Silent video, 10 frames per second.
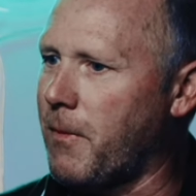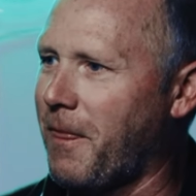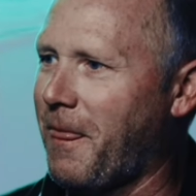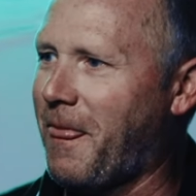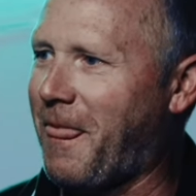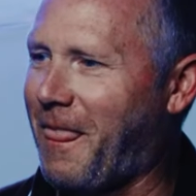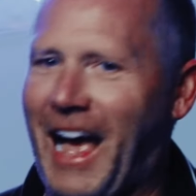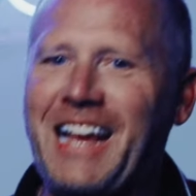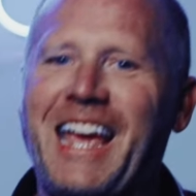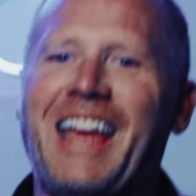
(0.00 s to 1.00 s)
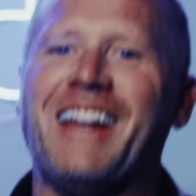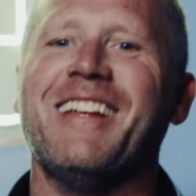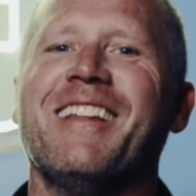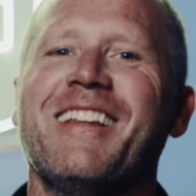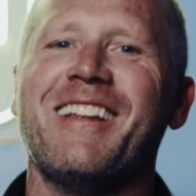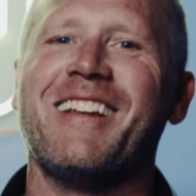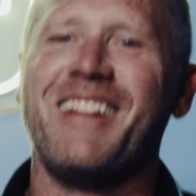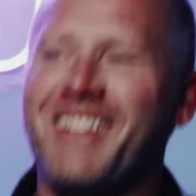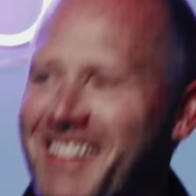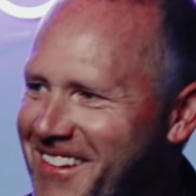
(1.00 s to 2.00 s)

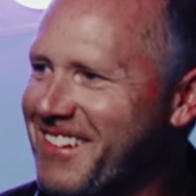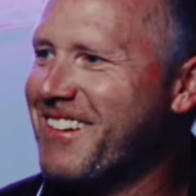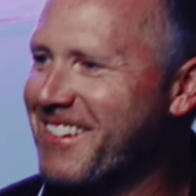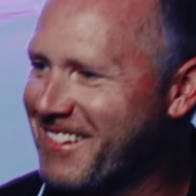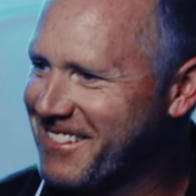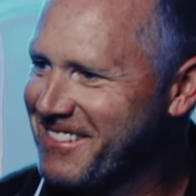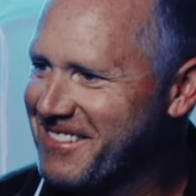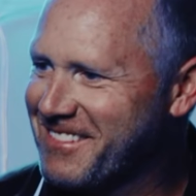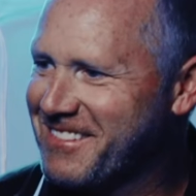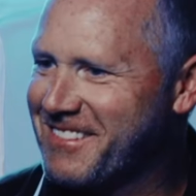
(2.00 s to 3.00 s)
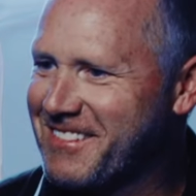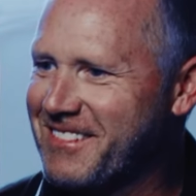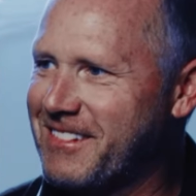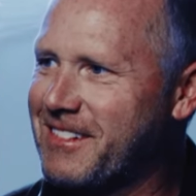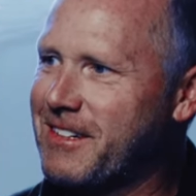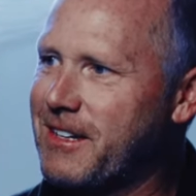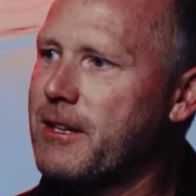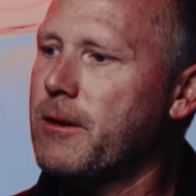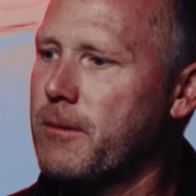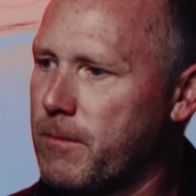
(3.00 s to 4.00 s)

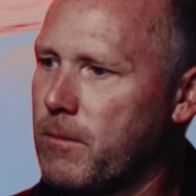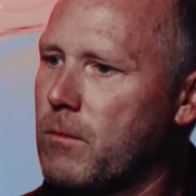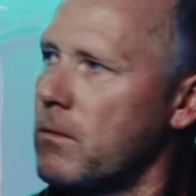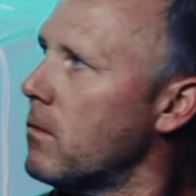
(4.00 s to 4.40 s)
This person isn't speaking.